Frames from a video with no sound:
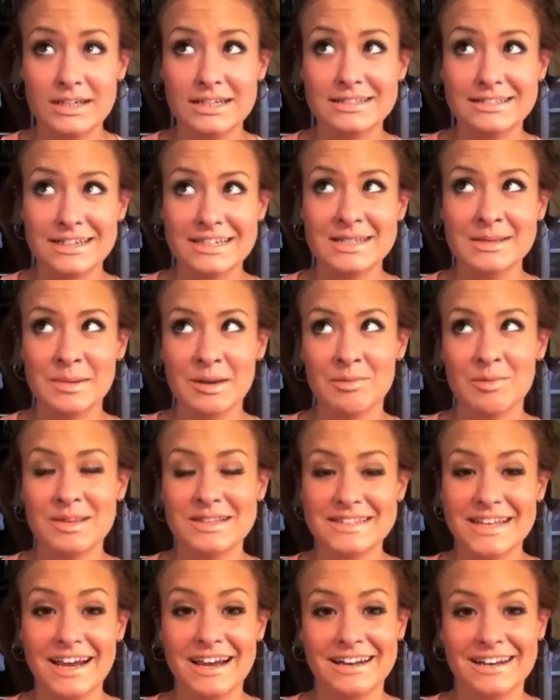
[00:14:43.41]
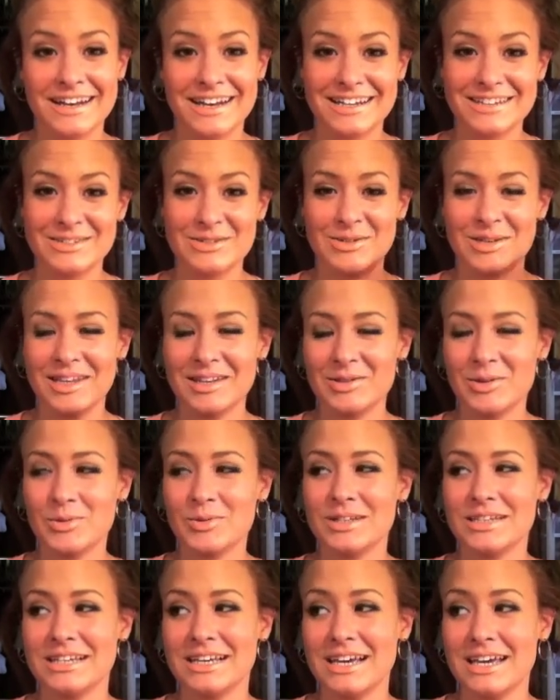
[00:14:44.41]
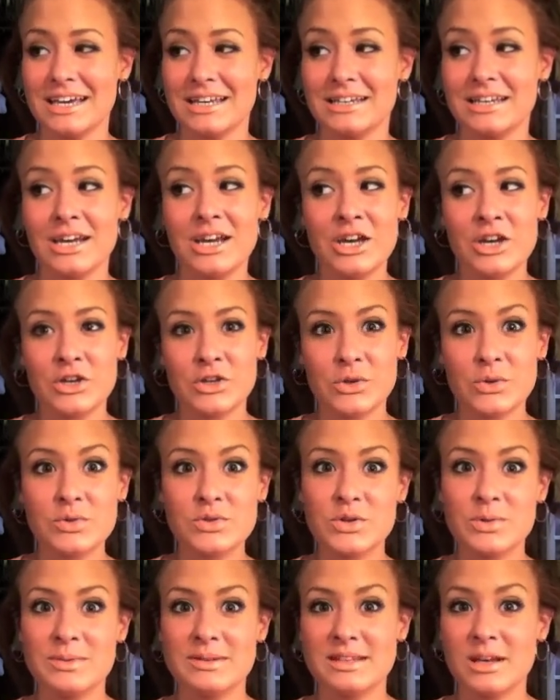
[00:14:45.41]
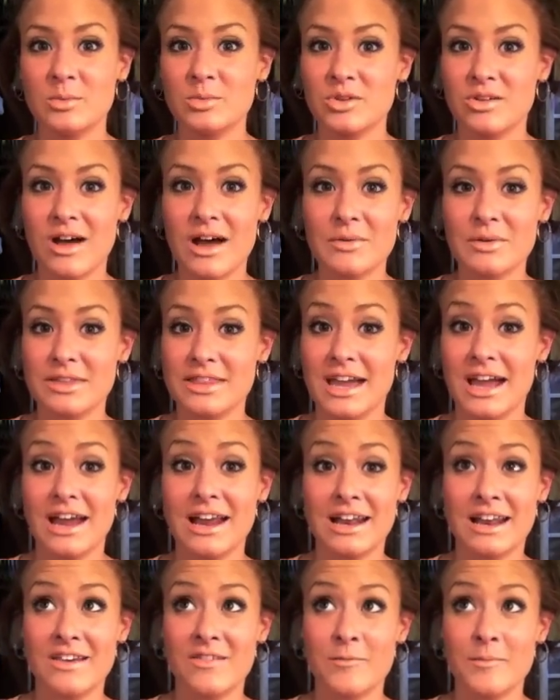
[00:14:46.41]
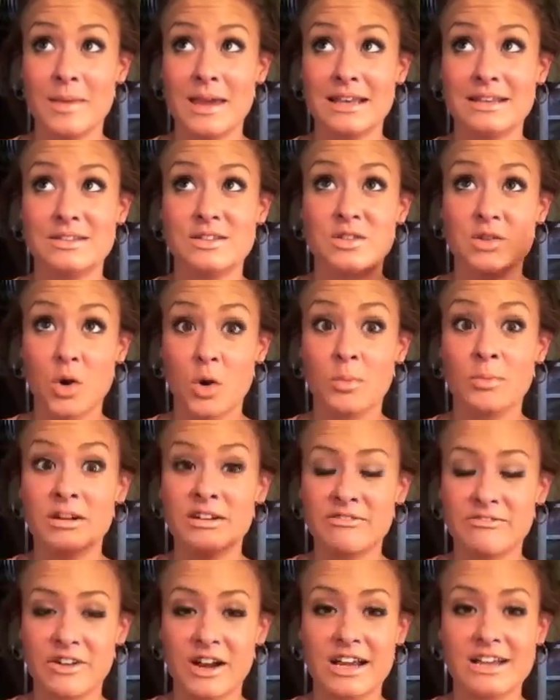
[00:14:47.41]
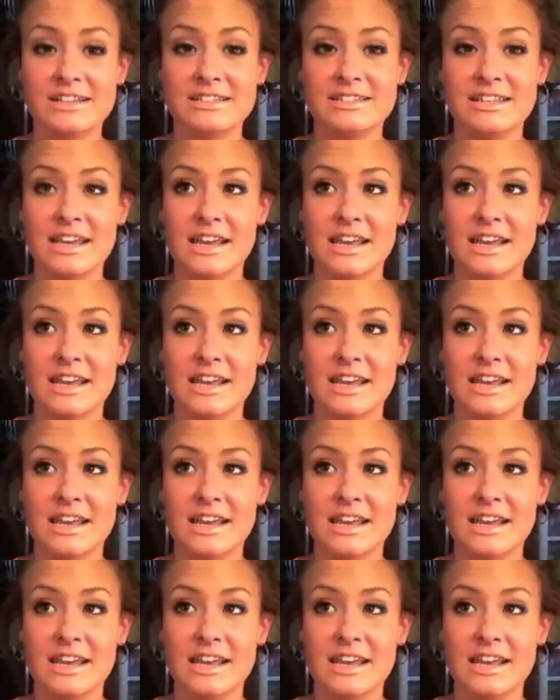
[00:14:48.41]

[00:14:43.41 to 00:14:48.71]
it does make me sad, and I do get lonely, and YouTube has helped a lot with that, and I've made so many friends.